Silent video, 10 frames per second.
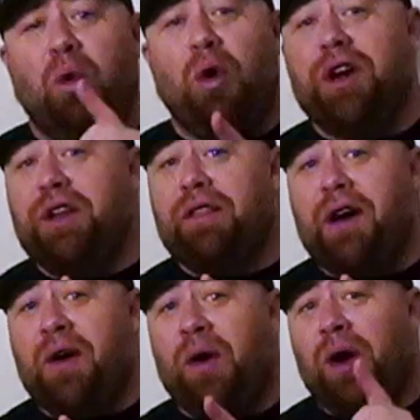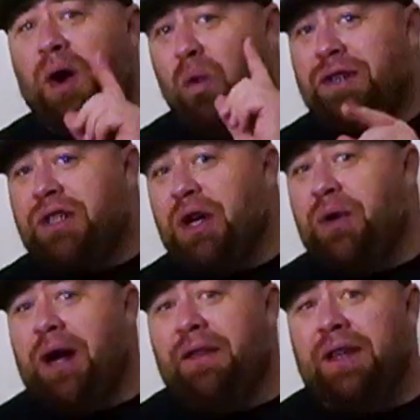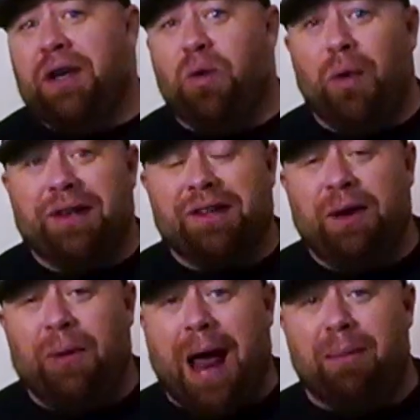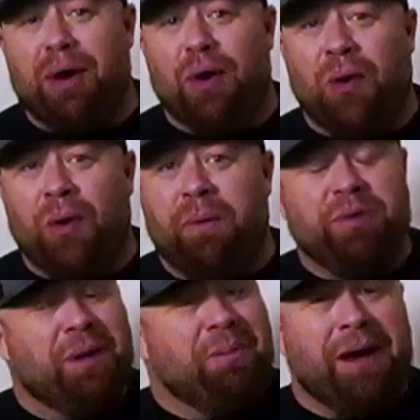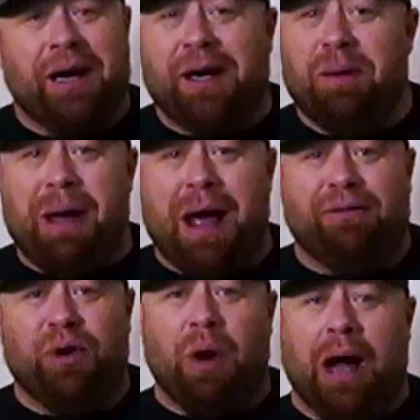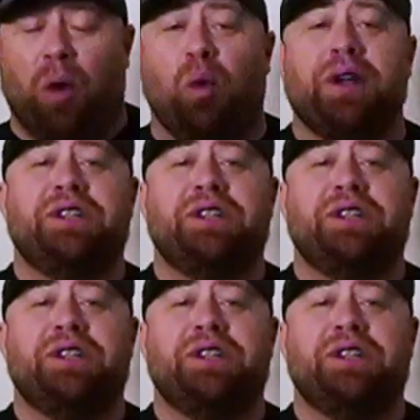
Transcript: warn you though, once you go down the whiskey rabbit hole, you may not come back for a while. Once